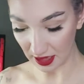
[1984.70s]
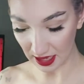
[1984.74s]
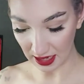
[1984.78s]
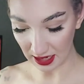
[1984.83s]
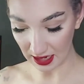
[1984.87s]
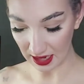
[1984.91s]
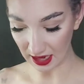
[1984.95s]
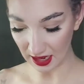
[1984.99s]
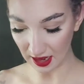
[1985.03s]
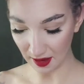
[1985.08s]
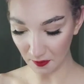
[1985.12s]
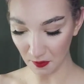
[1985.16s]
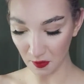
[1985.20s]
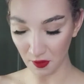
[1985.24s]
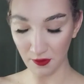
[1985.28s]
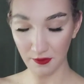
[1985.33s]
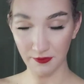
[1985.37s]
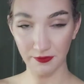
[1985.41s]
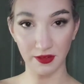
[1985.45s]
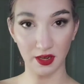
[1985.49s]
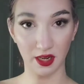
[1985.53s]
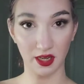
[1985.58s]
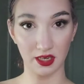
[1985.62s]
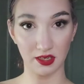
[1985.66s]
and then I
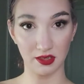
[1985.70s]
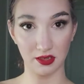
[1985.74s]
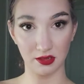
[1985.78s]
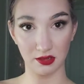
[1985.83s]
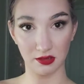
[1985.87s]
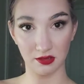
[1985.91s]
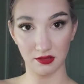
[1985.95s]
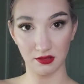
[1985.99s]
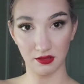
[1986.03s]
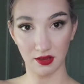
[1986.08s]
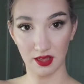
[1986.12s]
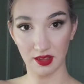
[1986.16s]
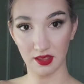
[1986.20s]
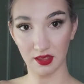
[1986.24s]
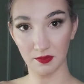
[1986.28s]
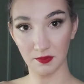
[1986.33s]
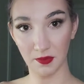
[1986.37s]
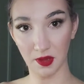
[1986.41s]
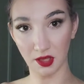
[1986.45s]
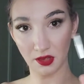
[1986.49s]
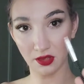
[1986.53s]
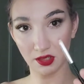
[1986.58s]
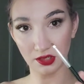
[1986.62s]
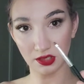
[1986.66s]
moved on to a
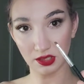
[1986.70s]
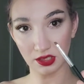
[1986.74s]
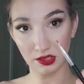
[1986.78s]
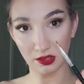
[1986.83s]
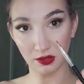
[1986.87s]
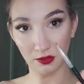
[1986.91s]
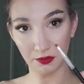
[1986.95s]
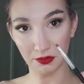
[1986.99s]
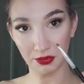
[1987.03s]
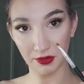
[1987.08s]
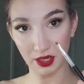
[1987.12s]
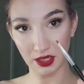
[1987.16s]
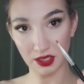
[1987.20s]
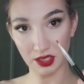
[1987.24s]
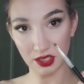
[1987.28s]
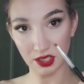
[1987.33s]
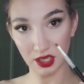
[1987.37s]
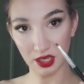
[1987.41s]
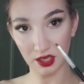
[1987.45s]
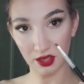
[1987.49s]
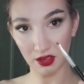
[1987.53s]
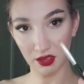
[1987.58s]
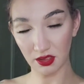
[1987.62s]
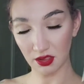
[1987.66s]
smaller little brush
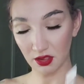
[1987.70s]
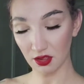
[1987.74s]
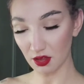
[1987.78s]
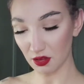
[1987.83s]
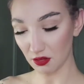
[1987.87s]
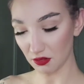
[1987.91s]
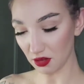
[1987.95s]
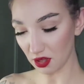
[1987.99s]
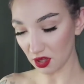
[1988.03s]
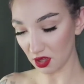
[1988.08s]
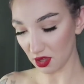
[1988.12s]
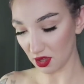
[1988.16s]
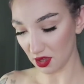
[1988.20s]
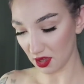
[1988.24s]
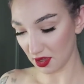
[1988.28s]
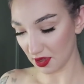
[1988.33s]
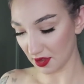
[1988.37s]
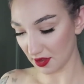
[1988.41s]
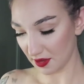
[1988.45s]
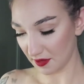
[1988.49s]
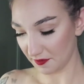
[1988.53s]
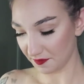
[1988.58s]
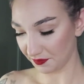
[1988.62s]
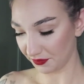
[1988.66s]
like so.
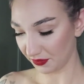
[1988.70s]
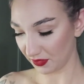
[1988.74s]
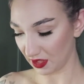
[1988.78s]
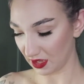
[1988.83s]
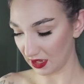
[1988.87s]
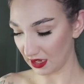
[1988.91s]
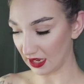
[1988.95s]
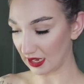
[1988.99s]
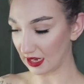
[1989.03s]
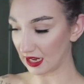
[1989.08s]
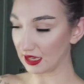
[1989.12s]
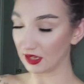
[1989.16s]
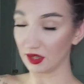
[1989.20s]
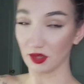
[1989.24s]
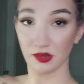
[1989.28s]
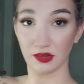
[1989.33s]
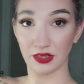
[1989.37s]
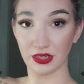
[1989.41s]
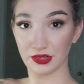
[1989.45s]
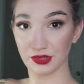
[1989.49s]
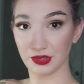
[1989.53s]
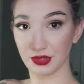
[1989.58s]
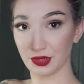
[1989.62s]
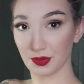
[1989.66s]
And then I go
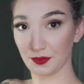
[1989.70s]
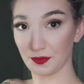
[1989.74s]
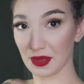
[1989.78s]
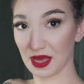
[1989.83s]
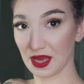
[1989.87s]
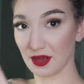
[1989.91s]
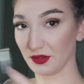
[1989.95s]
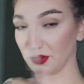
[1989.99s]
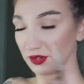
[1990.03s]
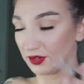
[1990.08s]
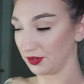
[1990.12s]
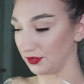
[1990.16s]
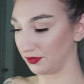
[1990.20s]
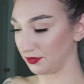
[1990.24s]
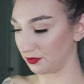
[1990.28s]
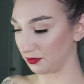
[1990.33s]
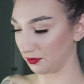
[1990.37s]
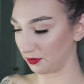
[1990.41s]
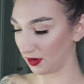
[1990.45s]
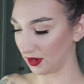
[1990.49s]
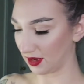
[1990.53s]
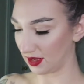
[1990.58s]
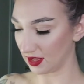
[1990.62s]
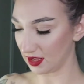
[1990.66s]
into the powder
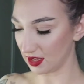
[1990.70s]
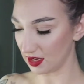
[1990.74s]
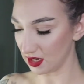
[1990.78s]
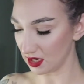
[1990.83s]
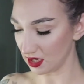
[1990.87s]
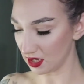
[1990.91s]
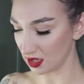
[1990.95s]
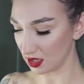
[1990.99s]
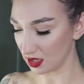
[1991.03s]
one.